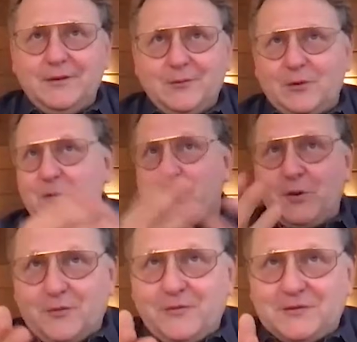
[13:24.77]
while you
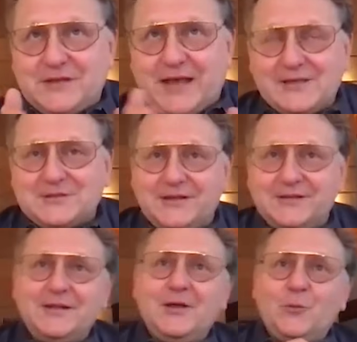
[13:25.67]
build this asset,
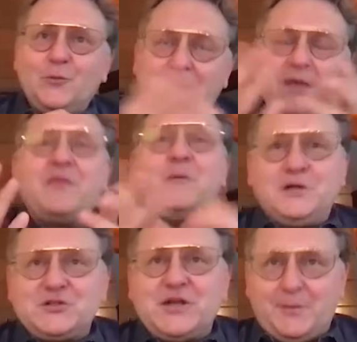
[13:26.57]
where nothing
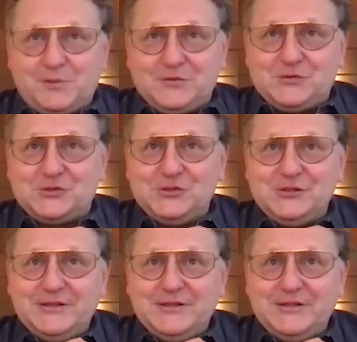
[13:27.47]
much happens.